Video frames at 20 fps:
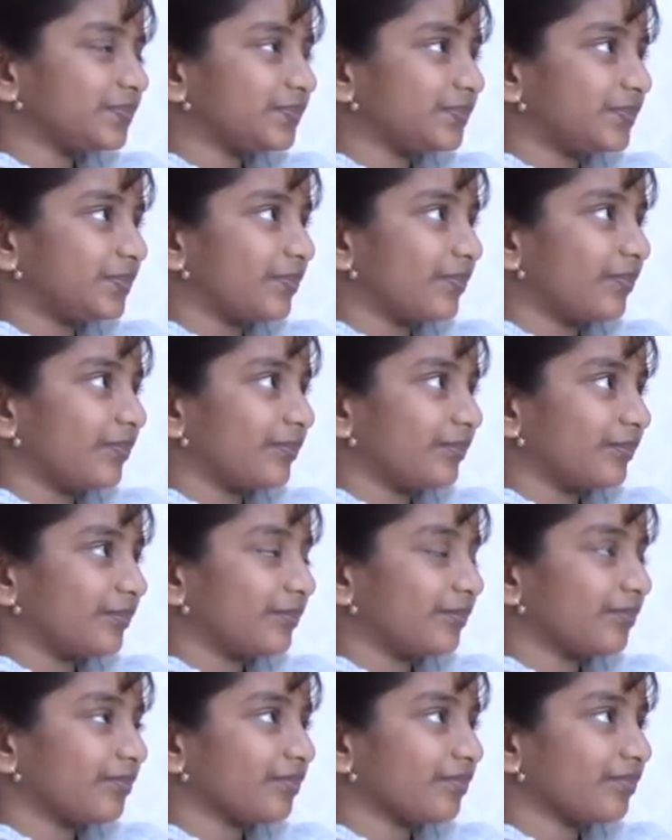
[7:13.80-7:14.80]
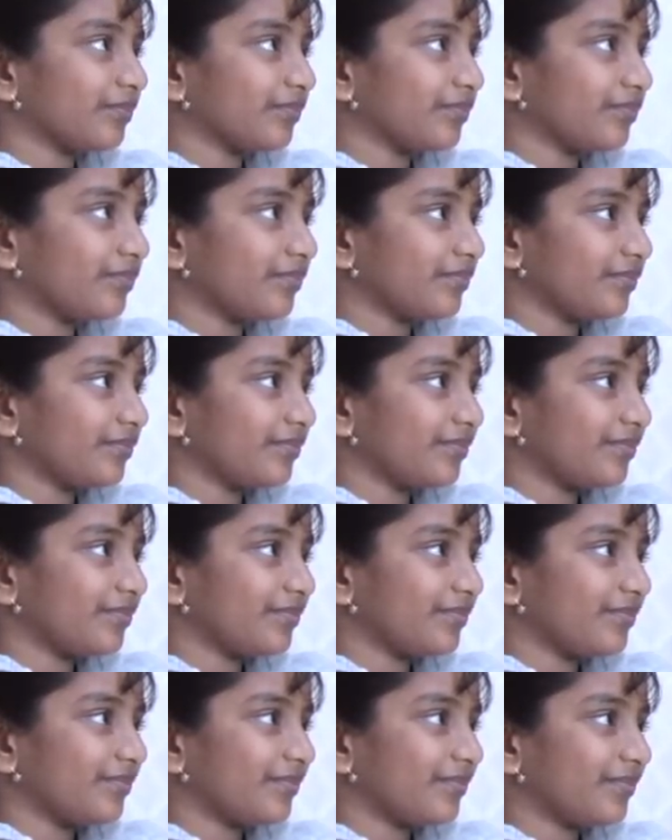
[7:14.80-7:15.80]

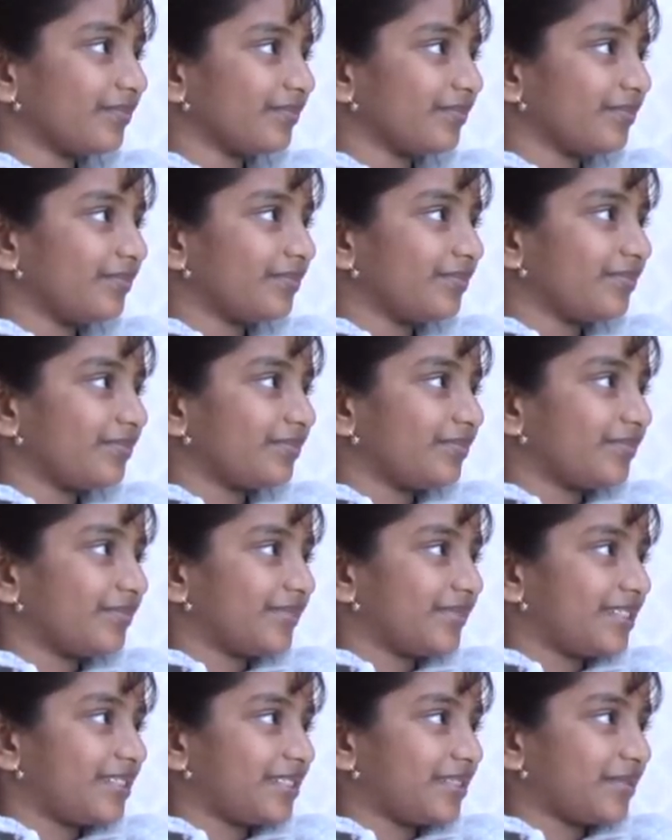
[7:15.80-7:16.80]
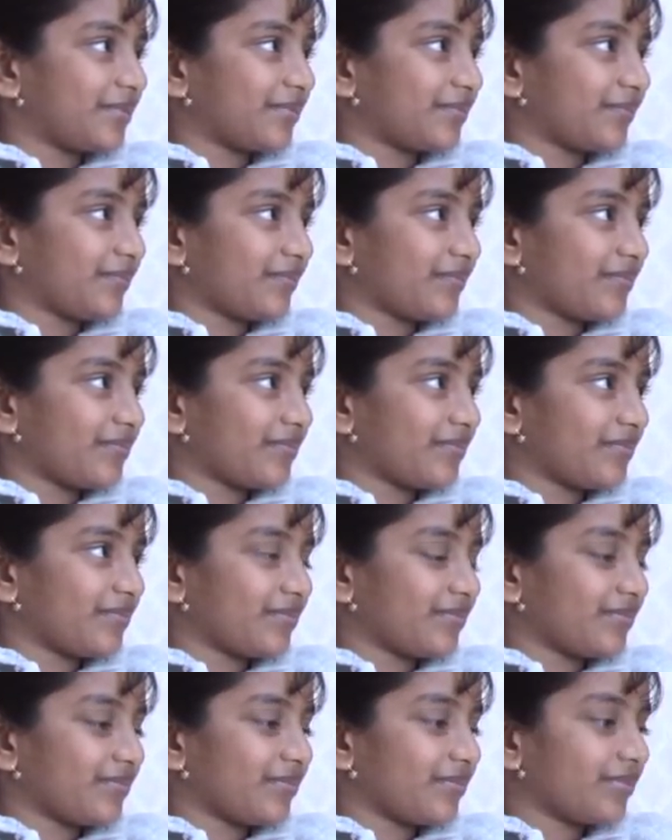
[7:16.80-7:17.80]

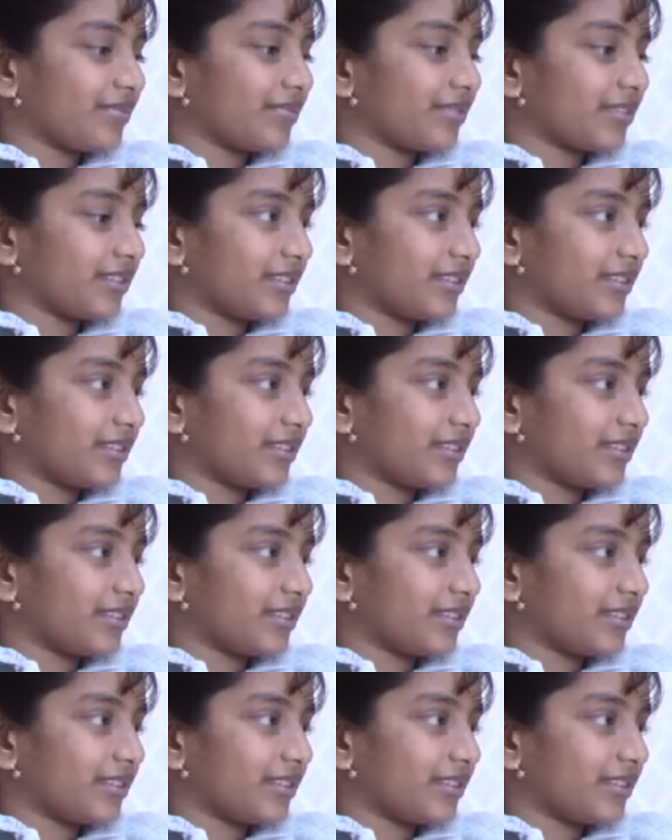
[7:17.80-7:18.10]
(silent)